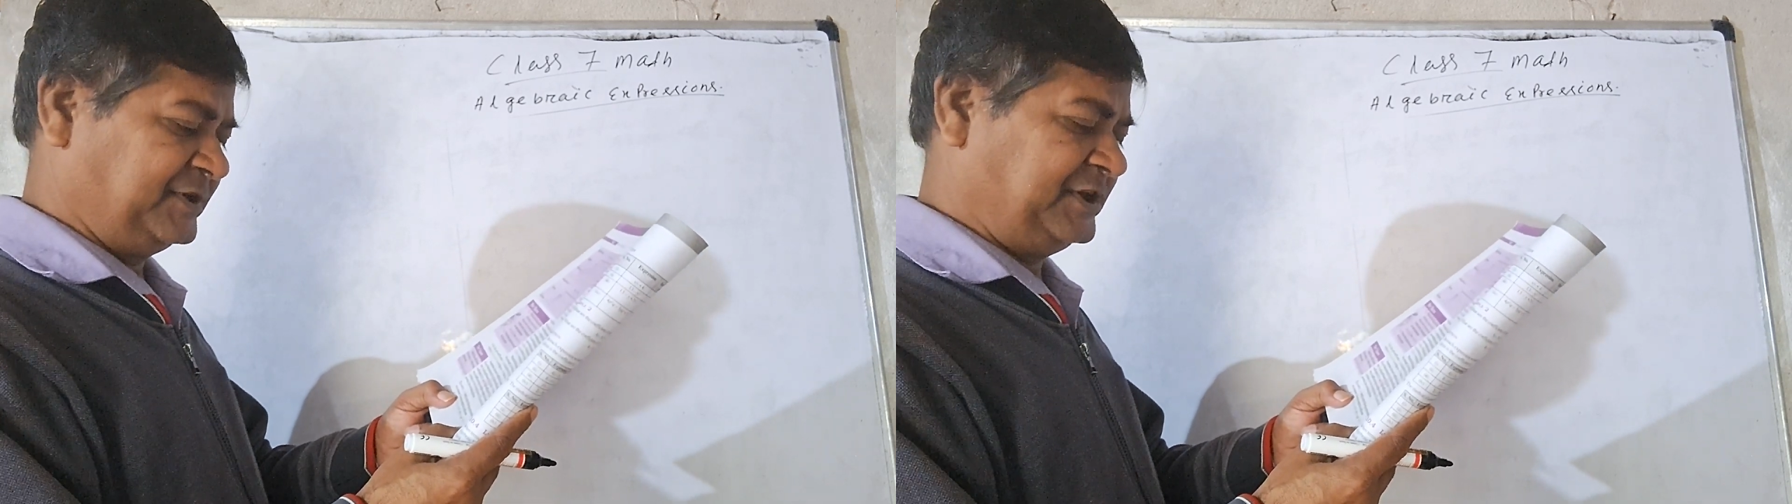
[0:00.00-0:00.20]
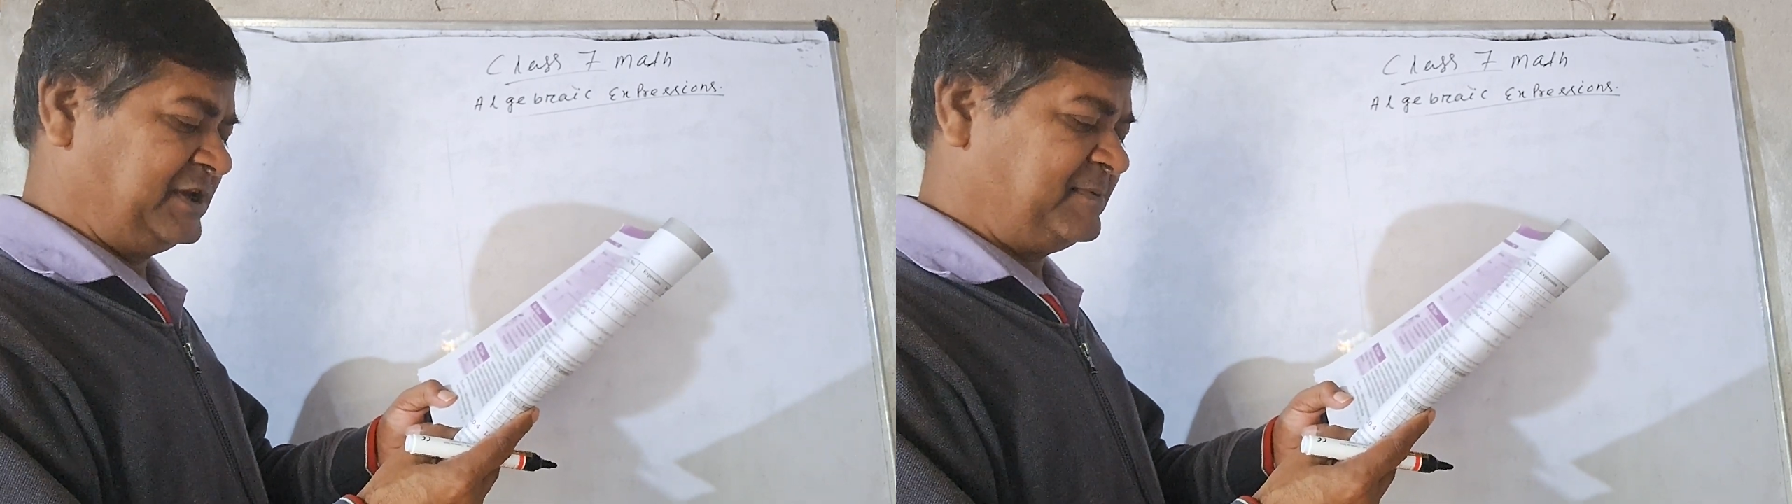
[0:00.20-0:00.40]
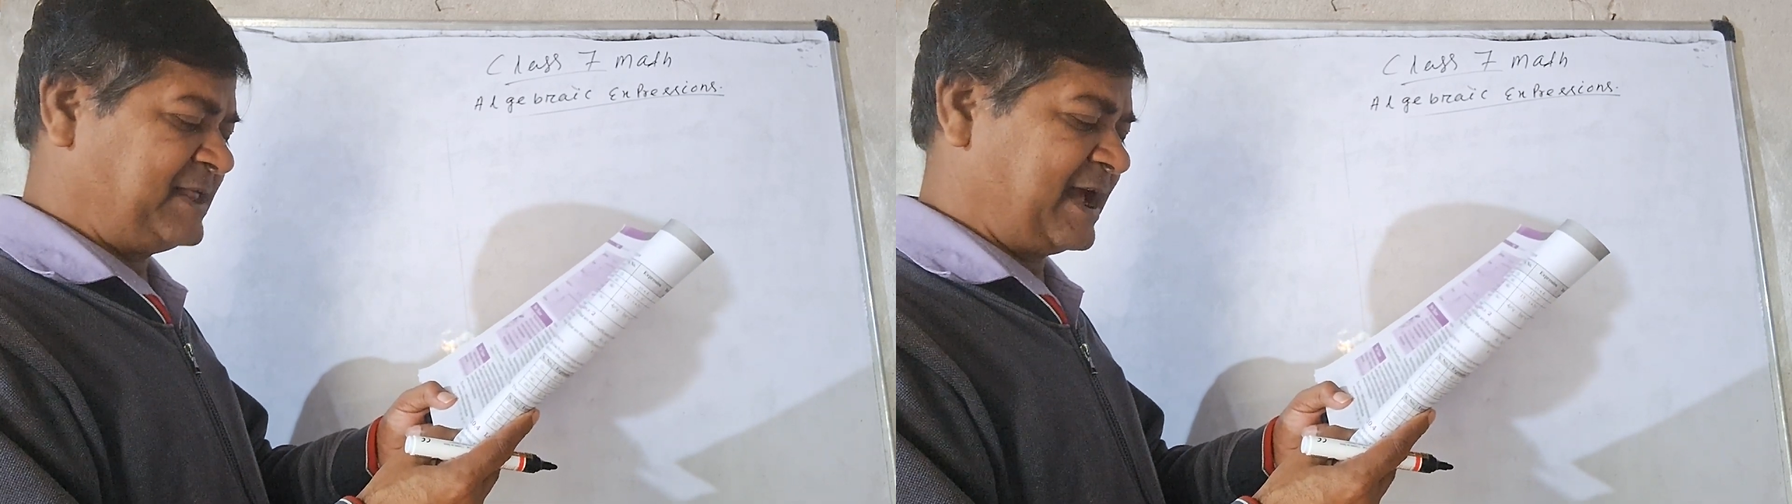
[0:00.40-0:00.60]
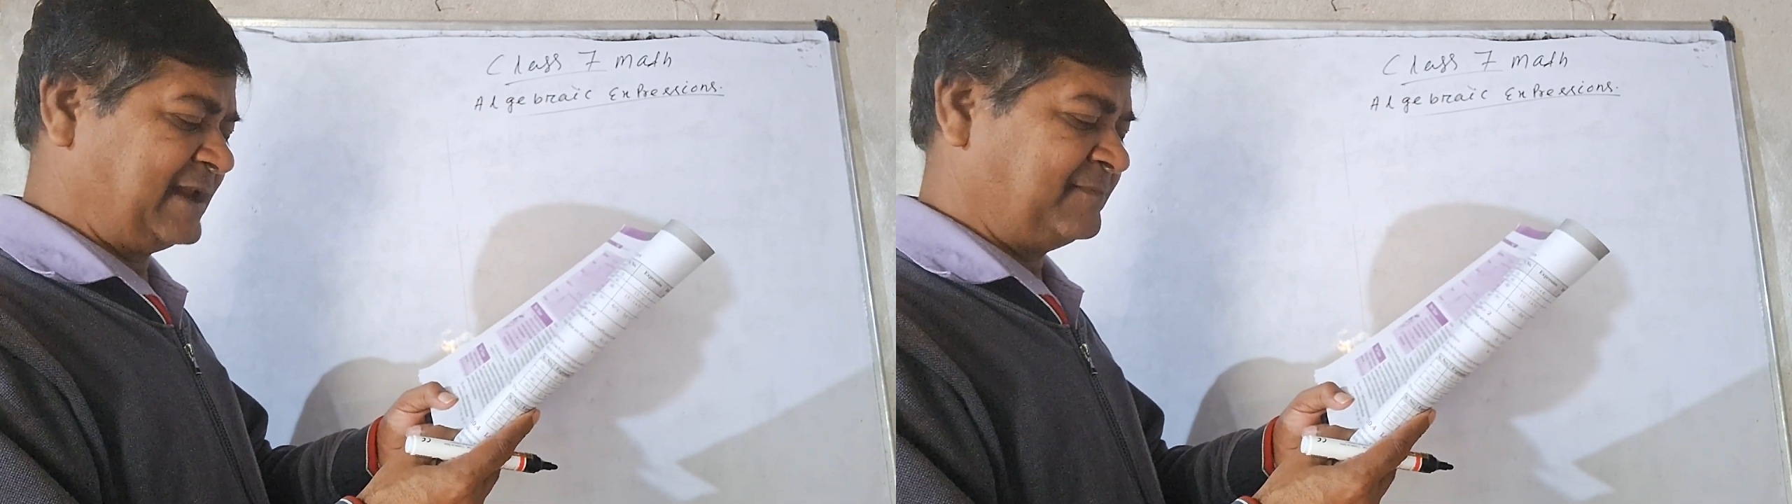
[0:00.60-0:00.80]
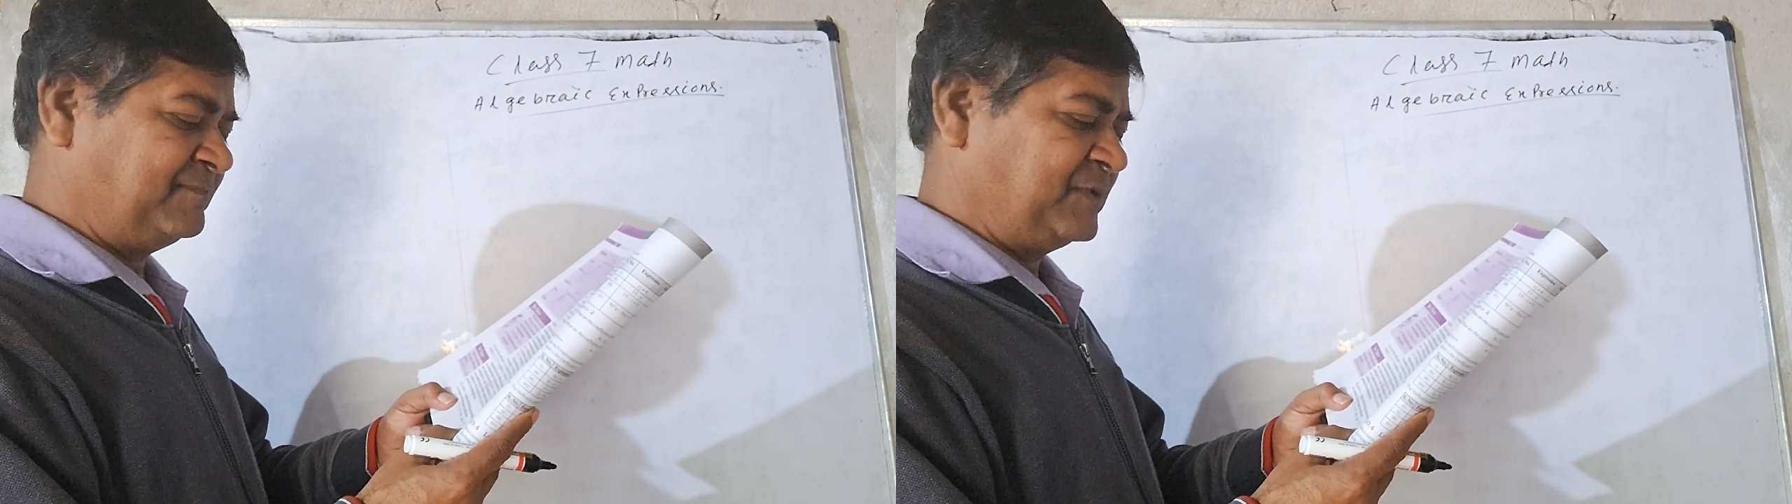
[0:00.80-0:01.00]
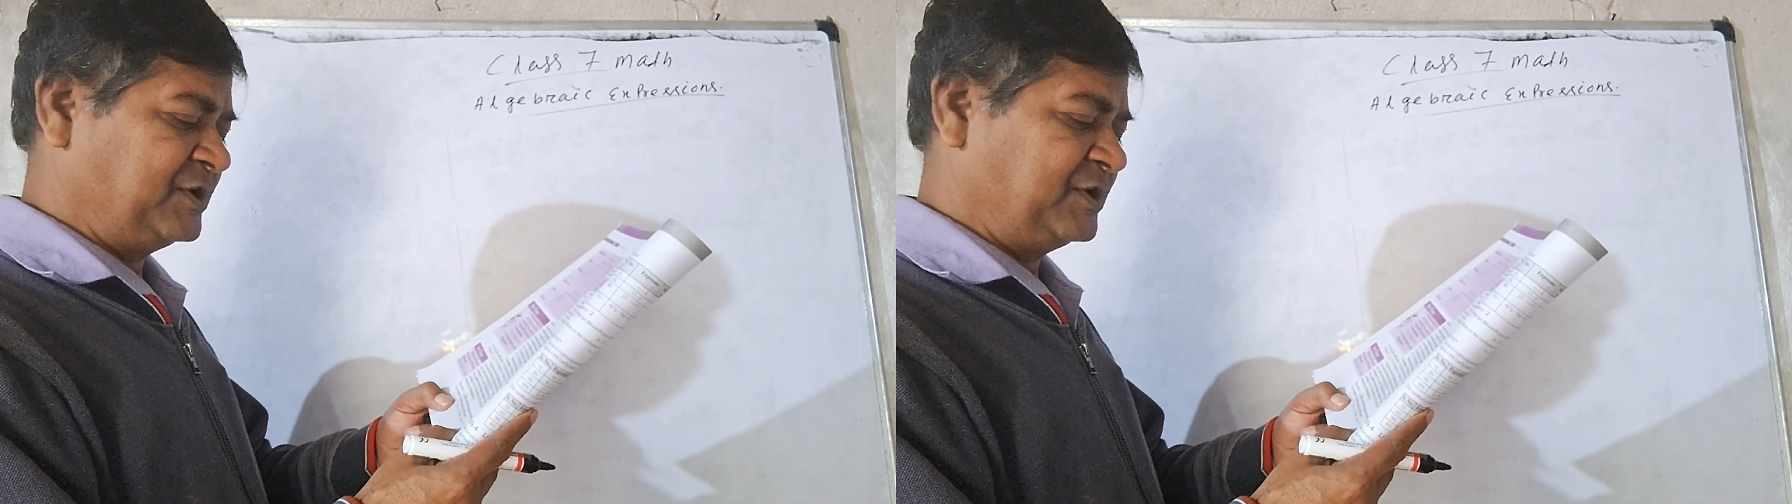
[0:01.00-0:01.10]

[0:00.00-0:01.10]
Give their